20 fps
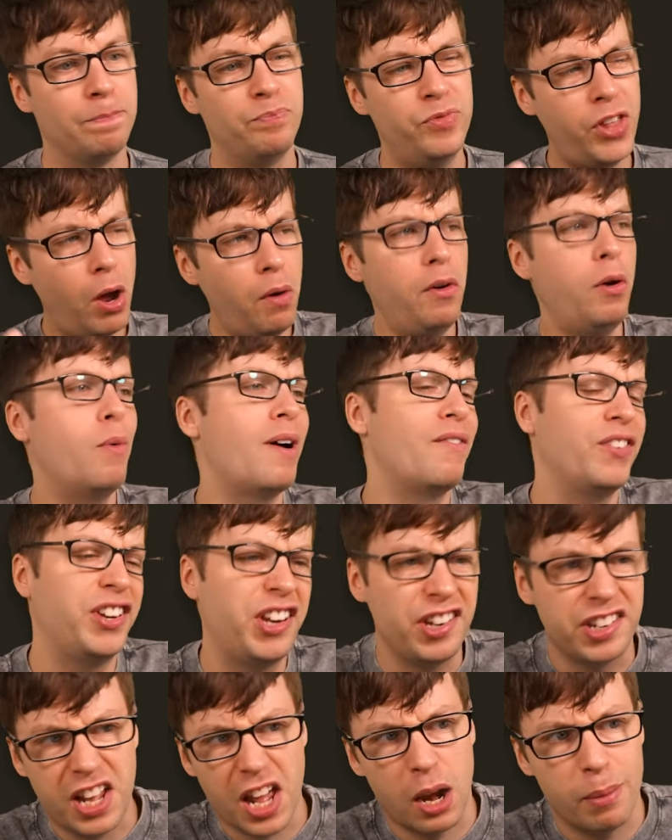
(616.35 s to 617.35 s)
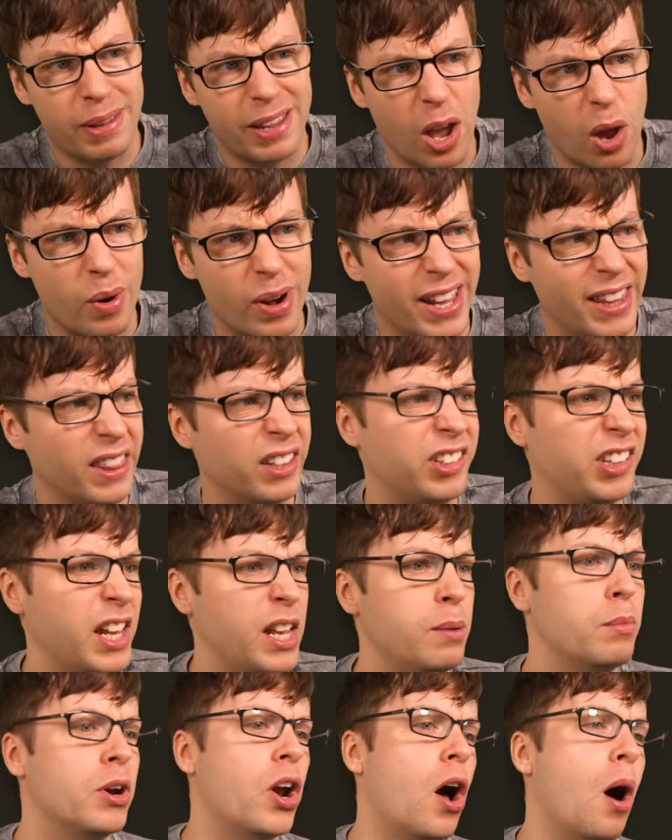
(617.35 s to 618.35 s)
Don't know whether she's going to be going in the
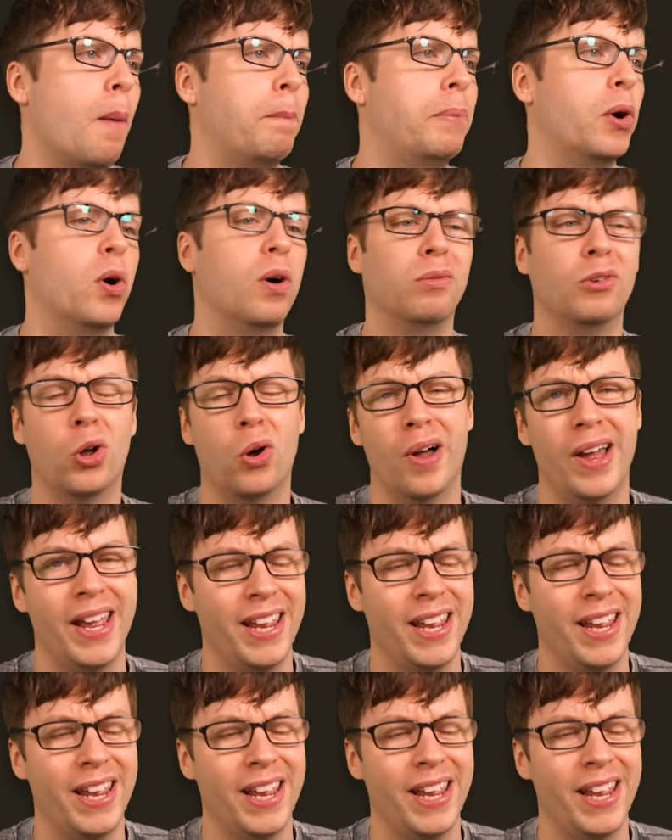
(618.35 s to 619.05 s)
team or not, but look,